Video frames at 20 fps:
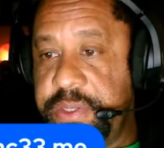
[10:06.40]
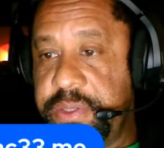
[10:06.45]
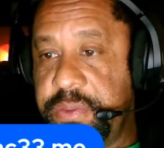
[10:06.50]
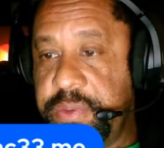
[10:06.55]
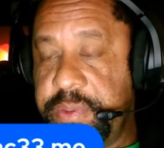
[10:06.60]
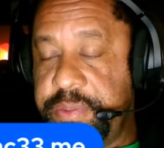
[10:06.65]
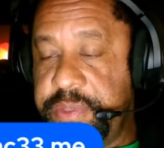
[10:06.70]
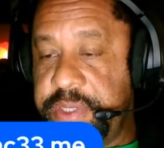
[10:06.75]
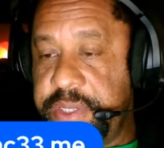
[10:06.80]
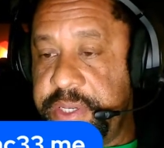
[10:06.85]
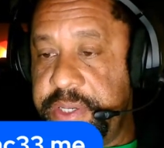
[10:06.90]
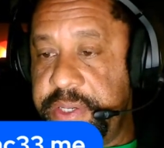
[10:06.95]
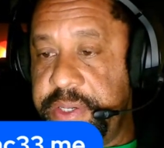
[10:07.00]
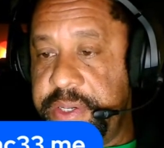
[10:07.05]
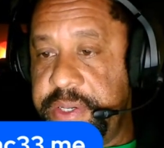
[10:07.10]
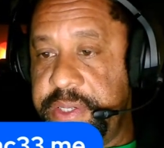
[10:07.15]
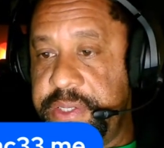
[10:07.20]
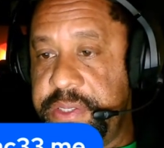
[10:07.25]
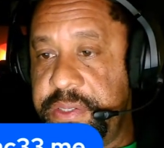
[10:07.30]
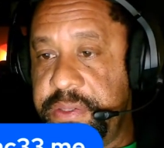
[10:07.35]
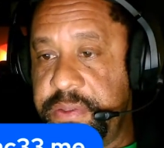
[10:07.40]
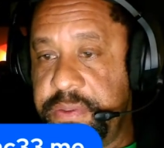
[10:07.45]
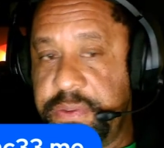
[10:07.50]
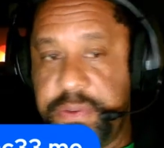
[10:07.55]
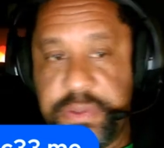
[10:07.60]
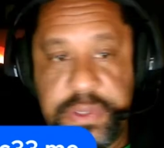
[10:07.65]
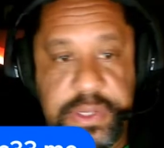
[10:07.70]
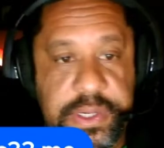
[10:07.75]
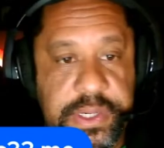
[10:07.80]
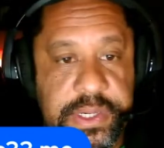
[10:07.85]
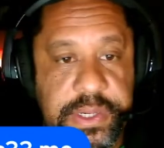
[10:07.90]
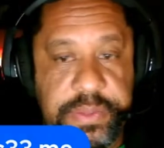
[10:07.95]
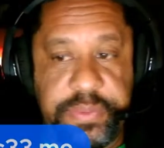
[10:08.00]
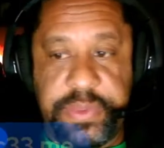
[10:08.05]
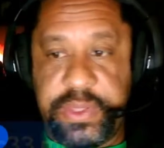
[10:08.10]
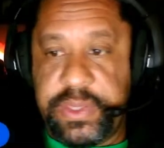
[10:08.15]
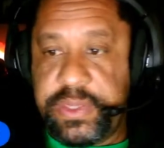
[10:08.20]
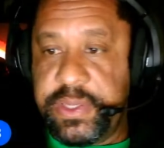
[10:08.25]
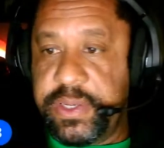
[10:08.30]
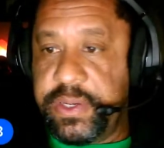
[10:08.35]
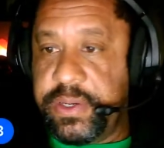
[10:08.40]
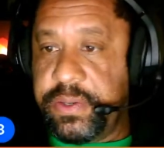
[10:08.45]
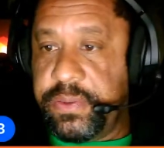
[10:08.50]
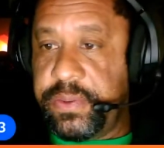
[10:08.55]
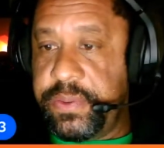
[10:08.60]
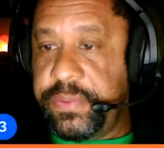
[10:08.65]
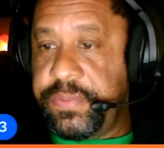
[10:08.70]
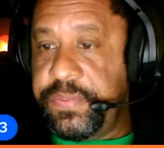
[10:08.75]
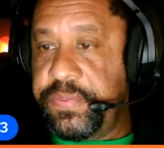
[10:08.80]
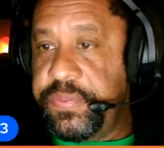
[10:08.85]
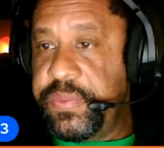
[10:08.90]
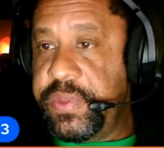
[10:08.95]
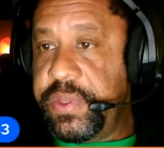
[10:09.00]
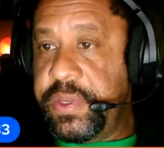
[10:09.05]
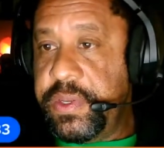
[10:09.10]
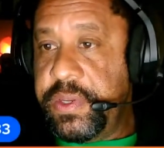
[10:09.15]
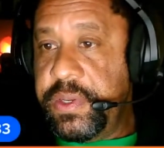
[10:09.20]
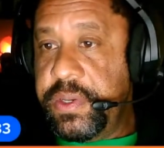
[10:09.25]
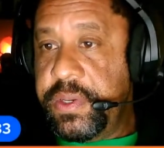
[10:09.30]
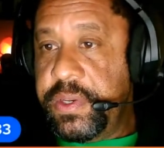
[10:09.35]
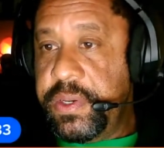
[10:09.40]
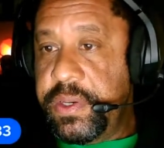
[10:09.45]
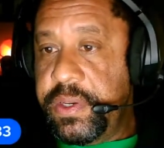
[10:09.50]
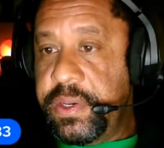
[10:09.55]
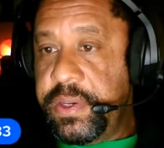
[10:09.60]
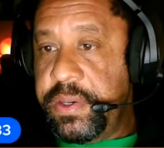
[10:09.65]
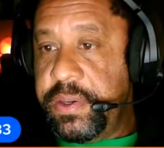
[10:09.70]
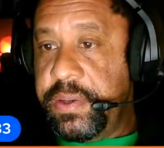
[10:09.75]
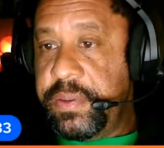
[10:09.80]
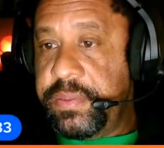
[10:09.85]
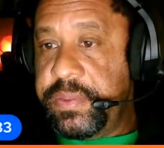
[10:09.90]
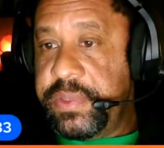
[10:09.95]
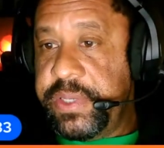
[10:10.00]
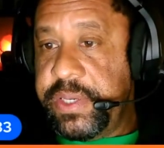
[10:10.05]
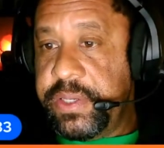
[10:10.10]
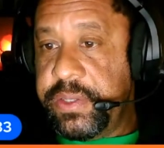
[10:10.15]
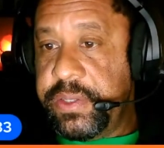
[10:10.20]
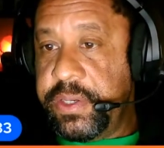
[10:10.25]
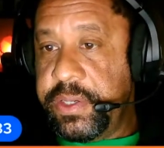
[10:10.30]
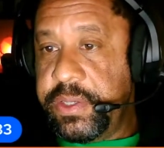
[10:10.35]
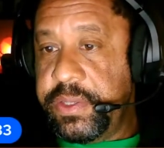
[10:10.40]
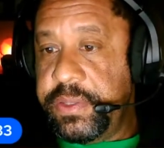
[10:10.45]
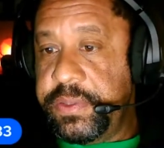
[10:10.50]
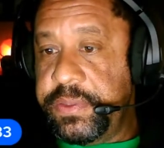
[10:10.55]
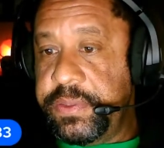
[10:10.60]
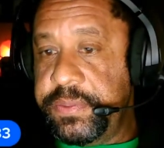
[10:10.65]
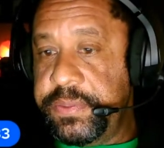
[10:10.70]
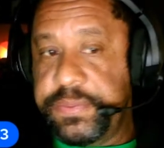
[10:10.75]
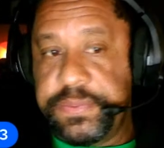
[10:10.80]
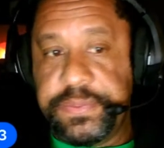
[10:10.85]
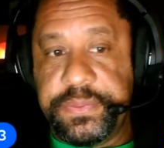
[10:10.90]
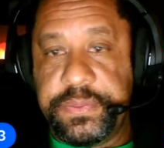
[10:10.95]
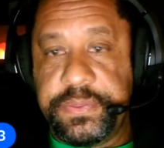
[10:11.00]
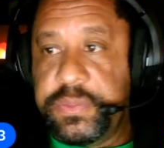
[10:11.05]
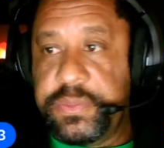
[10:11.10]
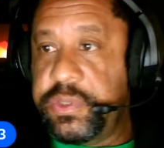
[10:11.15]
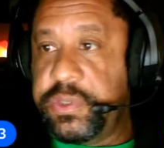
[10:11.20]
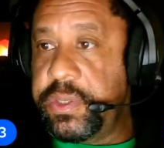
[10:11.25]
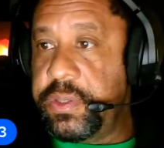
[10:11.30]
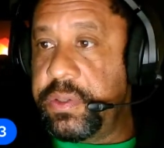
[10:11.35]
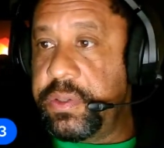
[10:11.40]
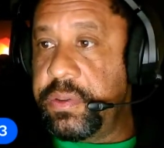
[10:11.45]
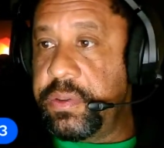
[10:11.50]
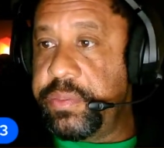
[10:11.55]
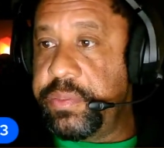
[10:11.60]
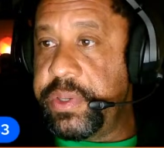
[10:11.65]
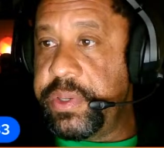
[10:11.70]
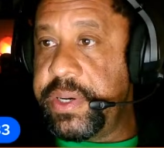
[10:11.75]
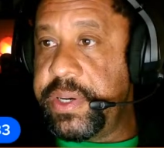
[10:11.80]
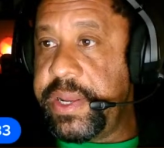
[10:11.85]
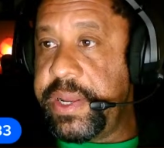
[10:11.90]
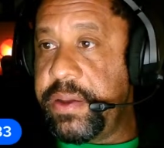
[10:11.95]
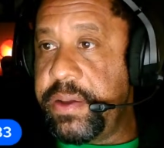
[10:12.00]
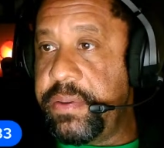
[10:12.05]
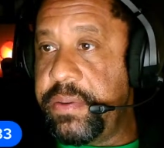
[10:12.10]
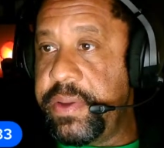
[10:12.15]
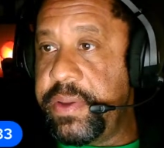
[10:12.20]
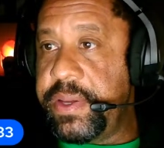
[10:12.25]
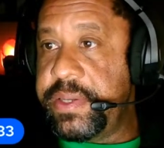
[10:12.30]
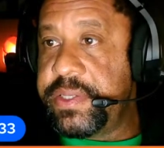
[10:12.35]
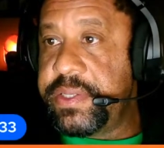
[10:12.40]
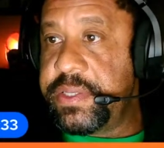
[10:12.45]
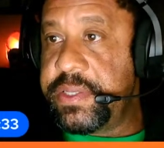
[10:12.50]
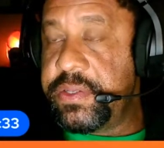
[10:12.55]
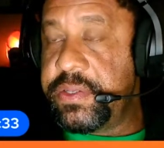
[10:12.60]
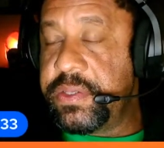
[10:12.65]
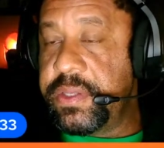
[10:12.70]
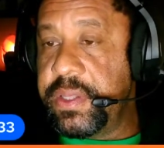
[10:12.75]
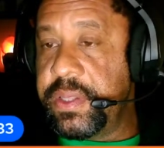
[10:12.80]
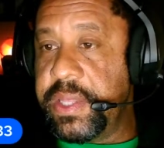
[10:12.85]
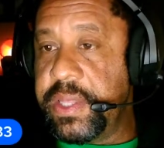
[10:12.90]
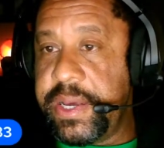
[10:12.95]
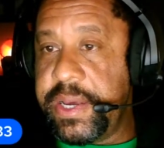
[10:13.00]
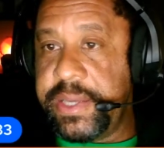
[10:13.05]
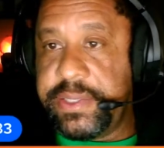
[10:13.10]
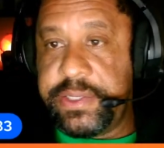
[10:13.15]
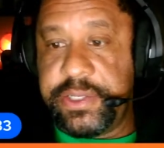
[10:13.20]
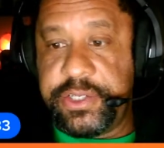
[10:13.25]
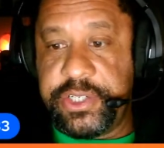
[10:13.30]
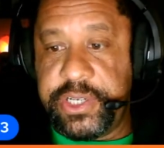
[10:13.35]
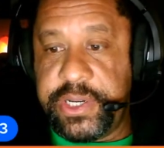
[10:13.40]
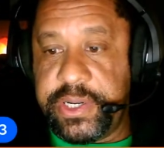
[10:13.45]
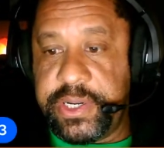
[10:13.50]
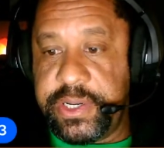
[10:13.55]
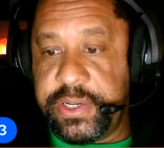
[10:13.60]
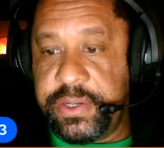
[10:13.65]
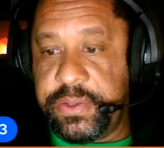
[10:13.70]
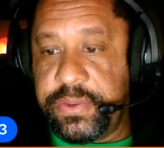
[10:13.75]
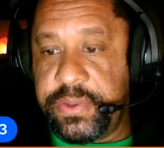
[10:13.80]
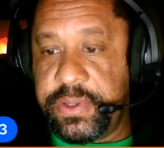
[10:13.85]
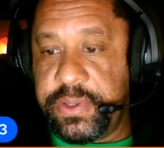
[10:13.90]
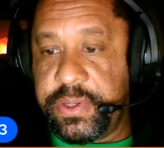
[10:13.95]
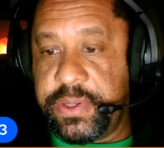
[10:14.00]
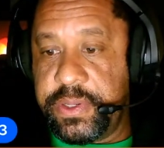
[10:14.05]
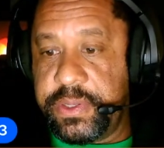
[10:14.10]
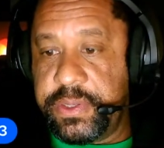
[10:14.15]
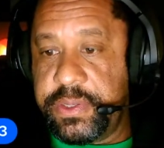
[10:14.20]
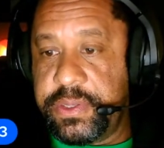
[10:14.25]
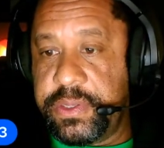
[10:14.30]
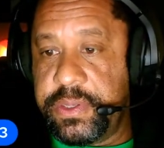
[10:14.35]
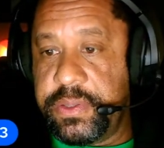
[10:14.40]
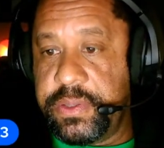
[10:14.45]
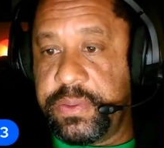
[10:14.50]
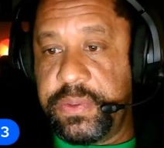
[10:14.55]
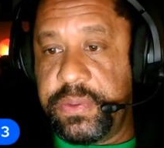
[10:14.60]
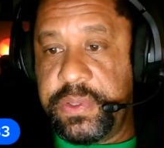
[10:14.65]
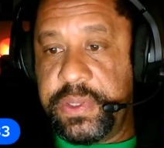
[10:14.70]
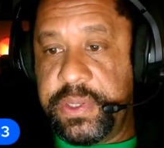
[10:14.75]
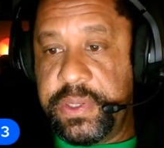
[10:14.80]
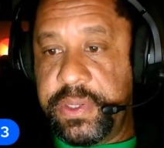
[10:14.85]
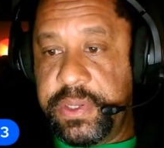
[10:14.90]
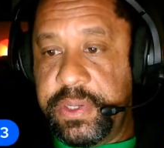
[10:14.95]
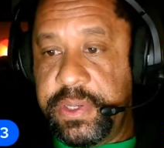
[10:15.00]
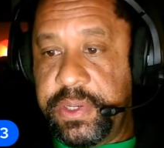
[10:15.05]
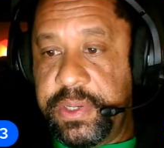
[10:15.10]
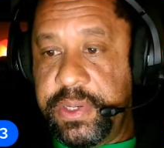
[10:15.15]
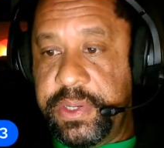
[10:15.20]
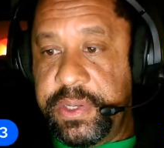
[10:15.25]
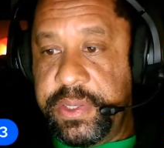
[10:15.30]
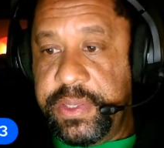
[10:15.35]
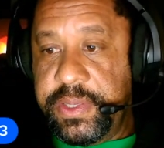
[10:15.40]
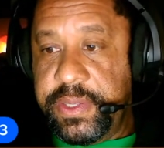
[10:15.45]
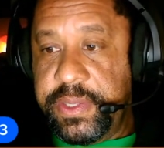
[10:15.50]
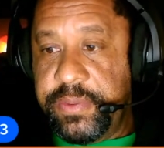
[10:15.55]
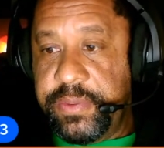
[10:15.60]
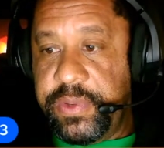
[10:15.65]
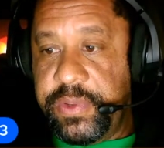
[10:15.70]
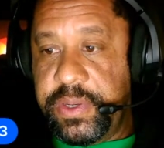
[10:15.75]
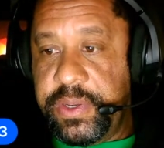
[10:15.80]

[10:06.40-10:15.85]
is the website. I still keep that thing going. Take a look. So, but now I see there's lots of chatting going on. So let me